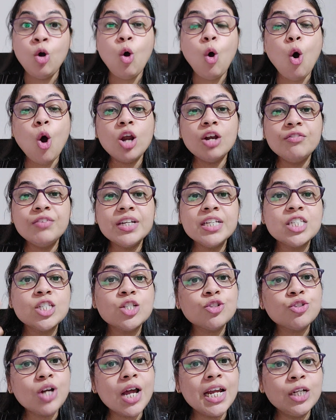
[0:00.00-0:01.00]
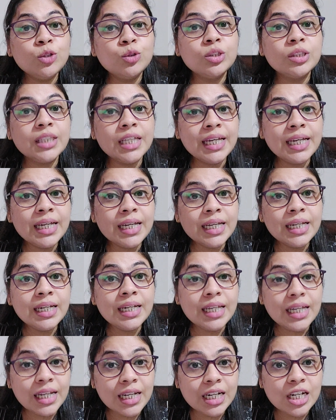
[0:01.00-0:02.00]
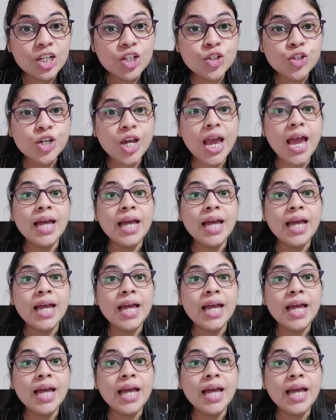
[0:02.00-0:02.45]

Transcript: Always try to think in English